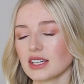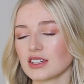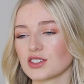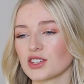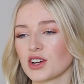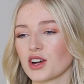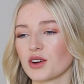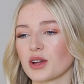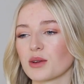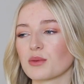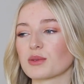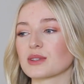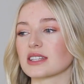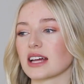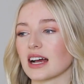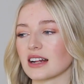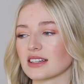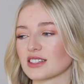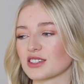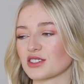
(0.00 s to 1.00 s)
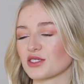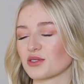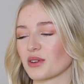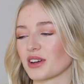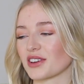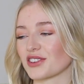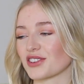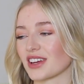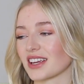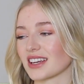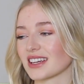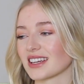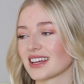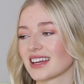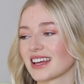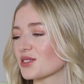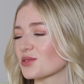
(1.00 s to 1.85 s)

so it was that situation.